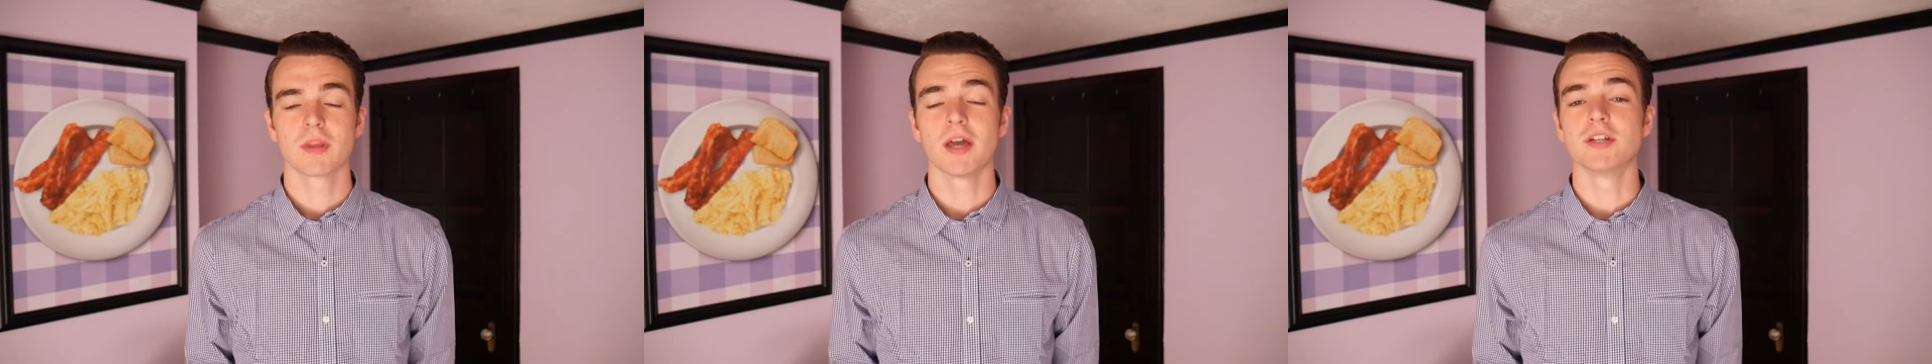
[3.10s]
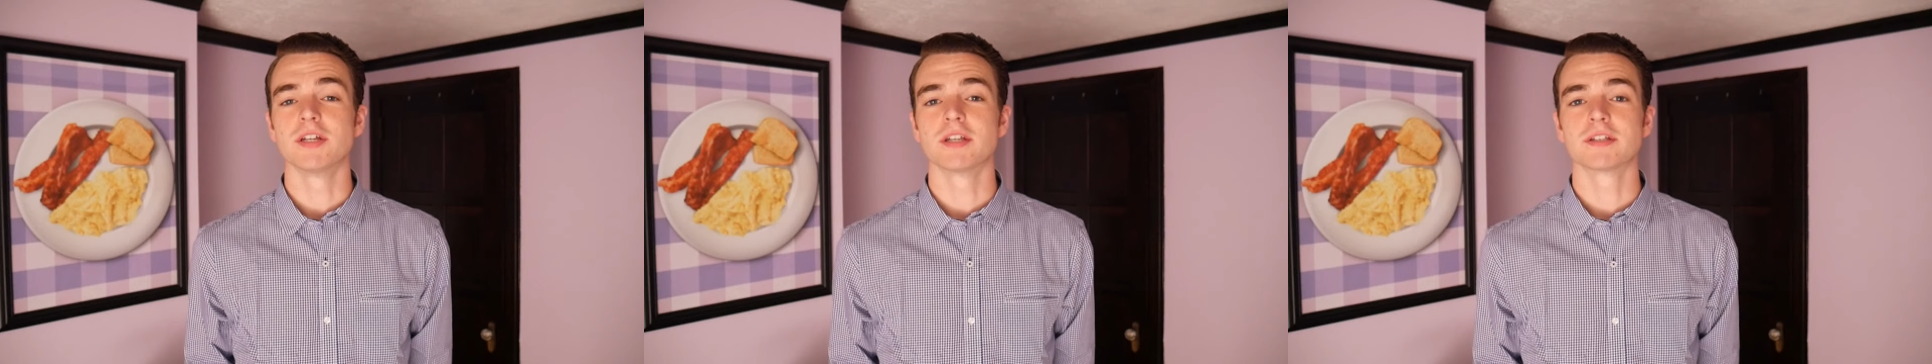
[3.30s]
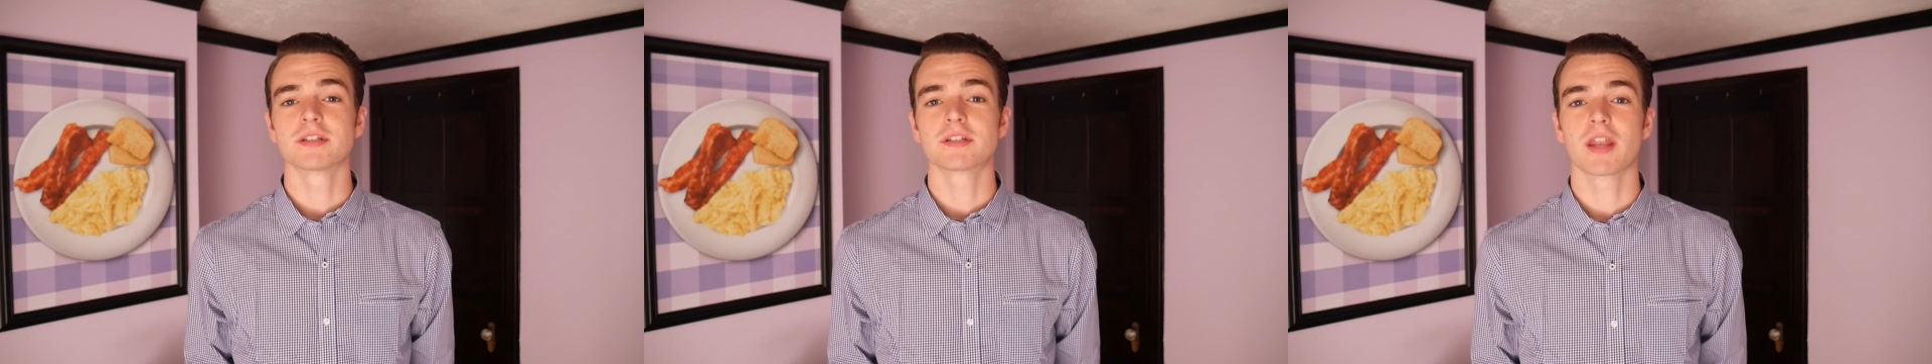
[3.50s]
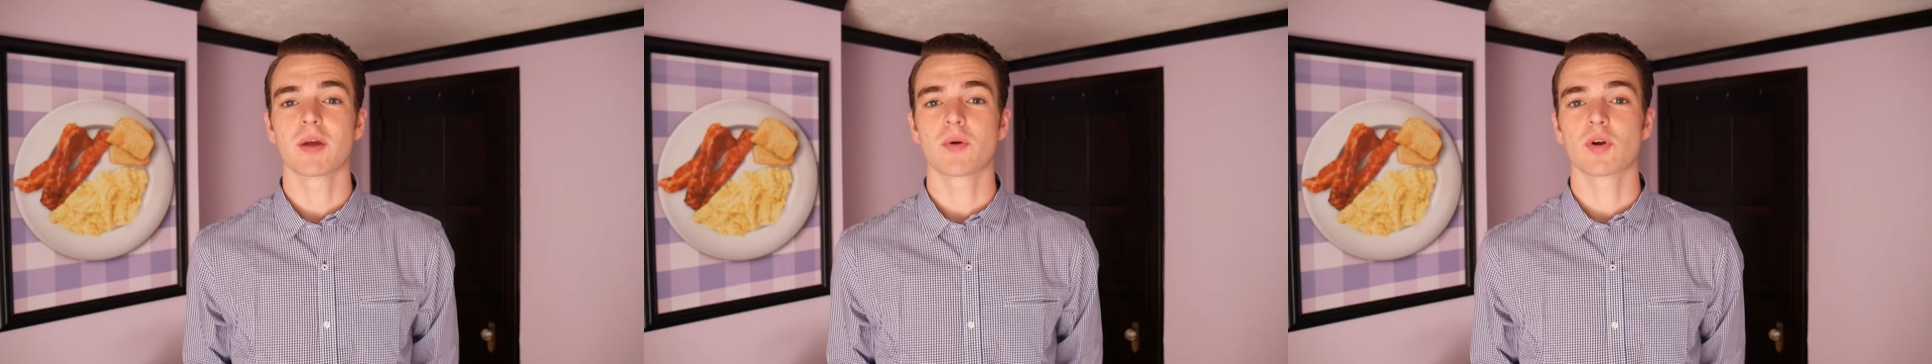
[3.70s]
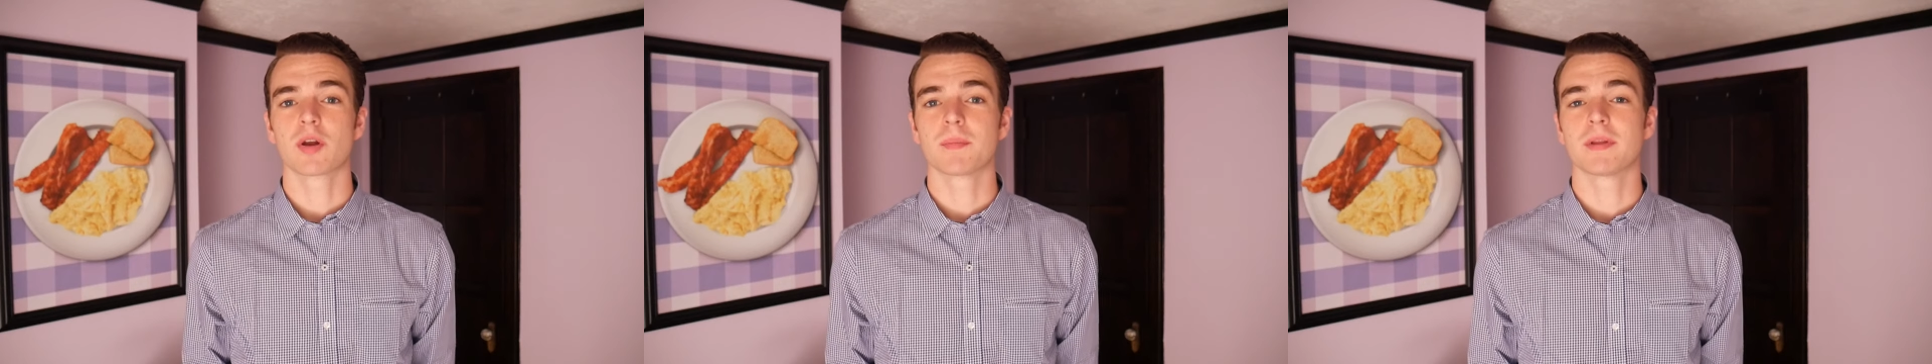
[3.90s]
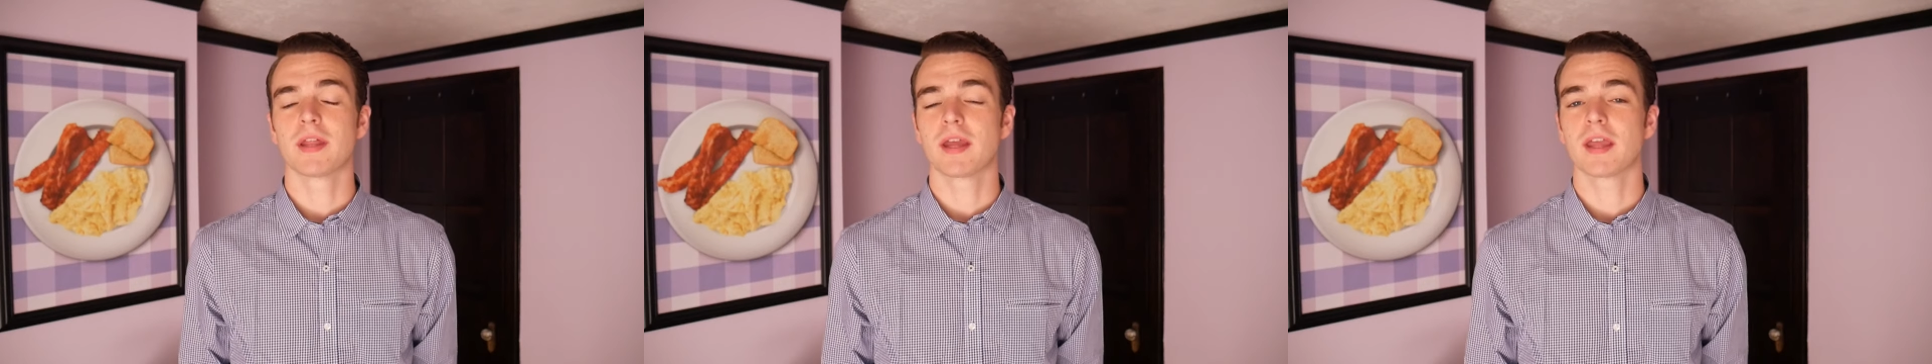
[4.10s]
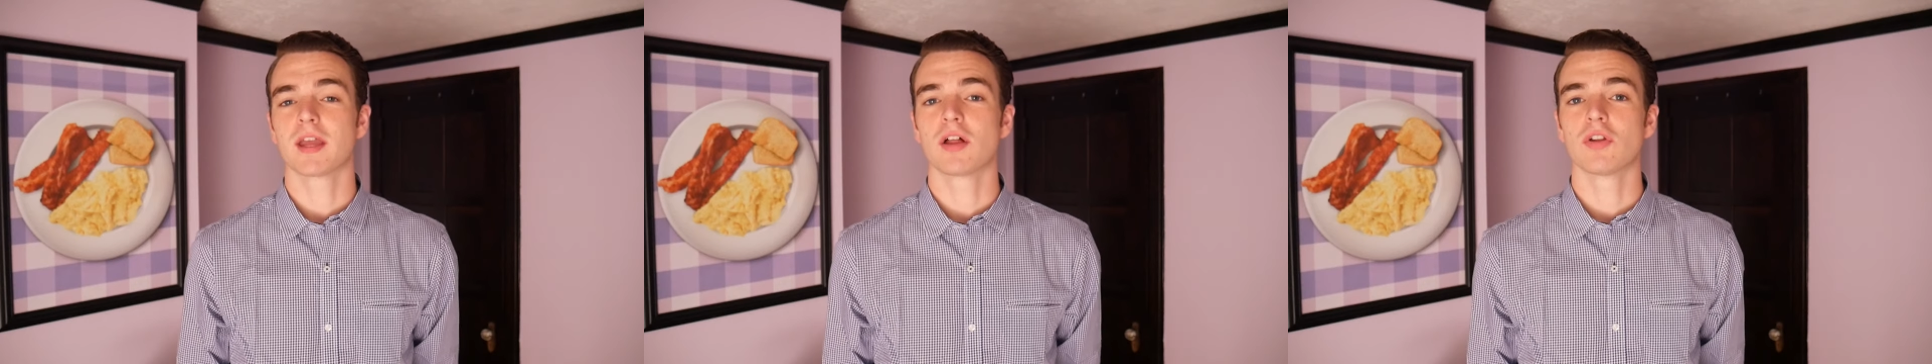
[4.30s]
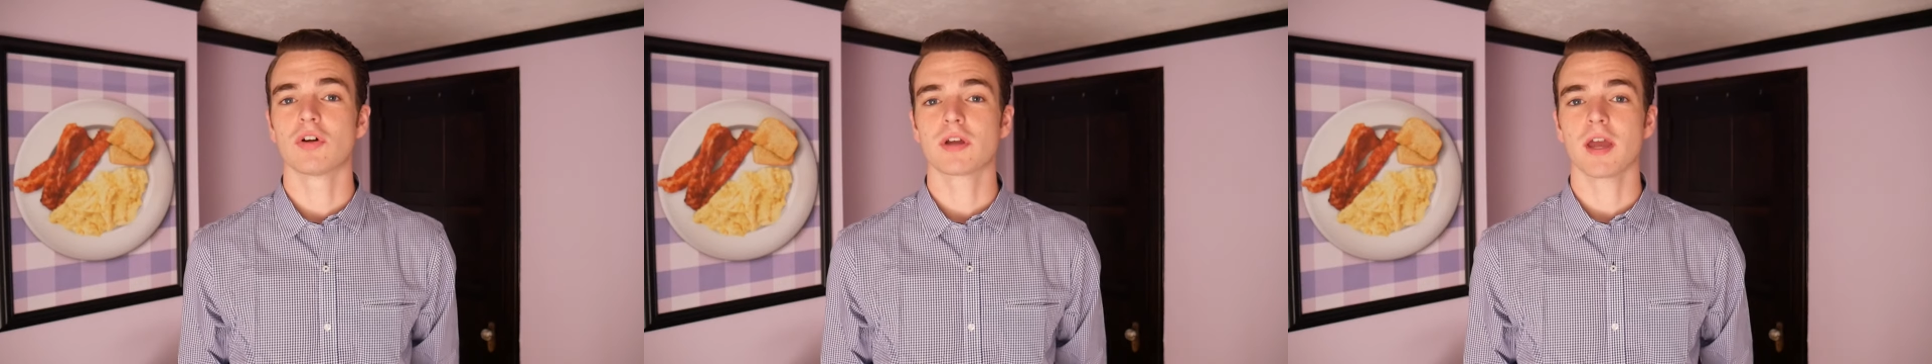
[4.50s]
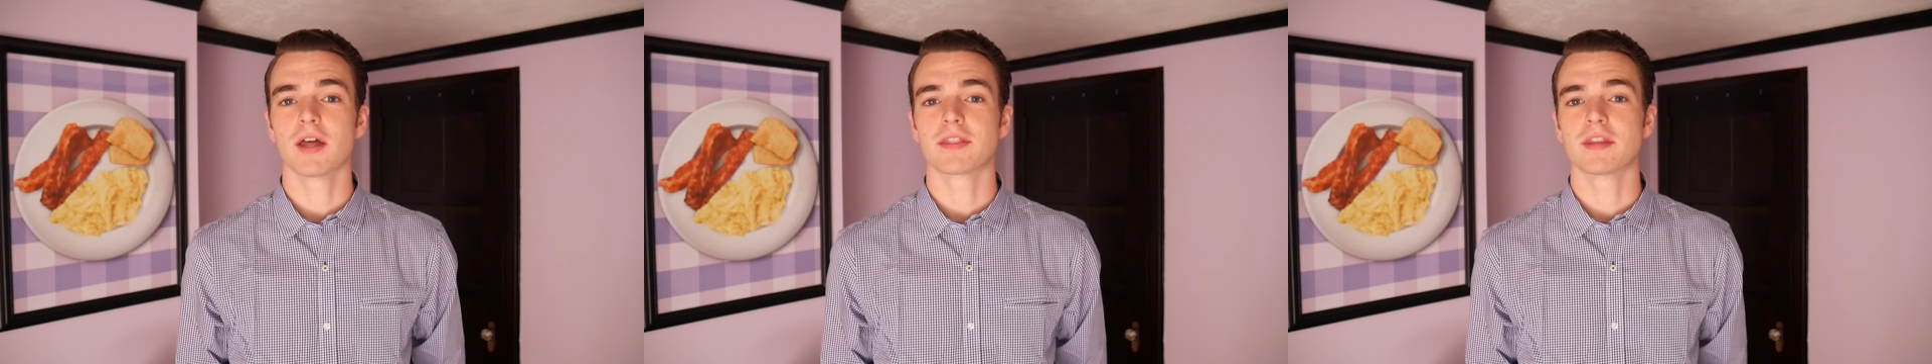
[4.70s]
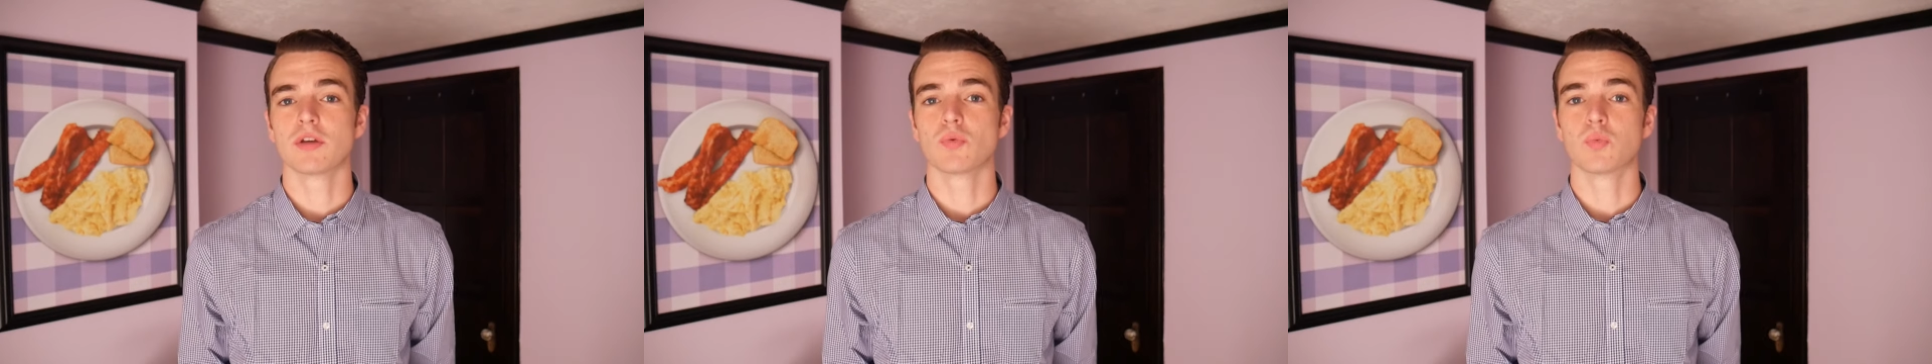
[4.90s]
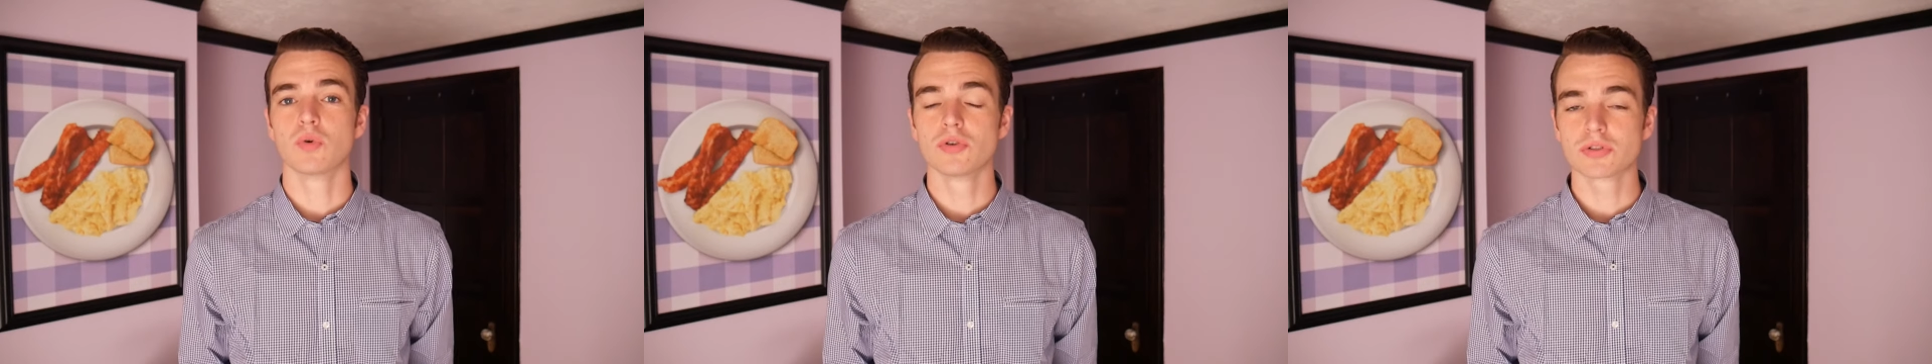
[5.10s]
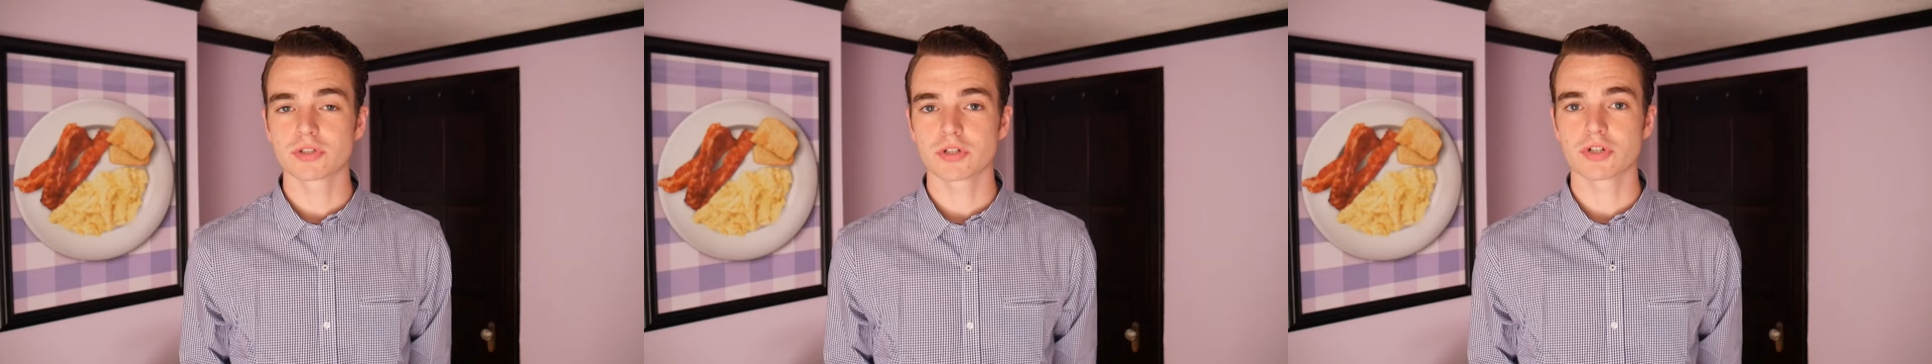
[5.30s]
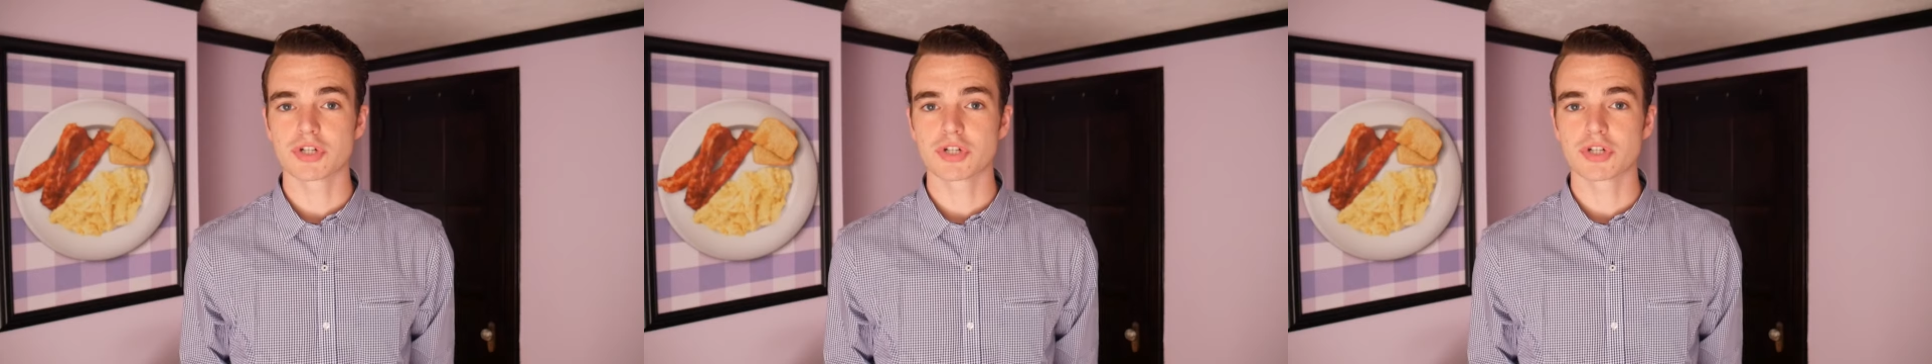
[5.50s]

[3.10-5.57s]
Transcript: Hey gents, today we're going to be taking a look at the Wooster